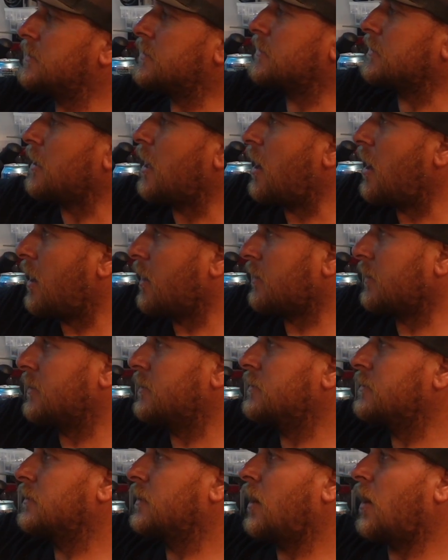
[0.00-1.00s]

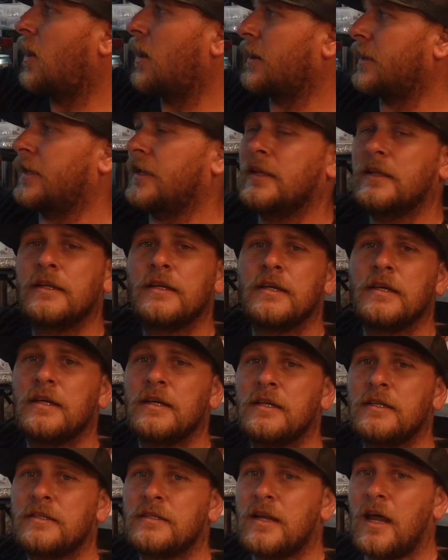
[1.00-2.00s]
stock on it,
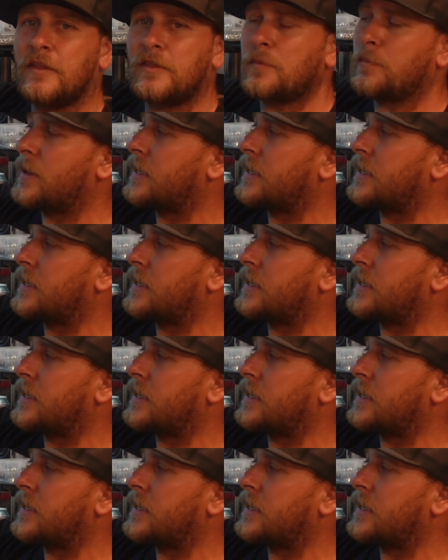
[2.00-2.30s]
it's not the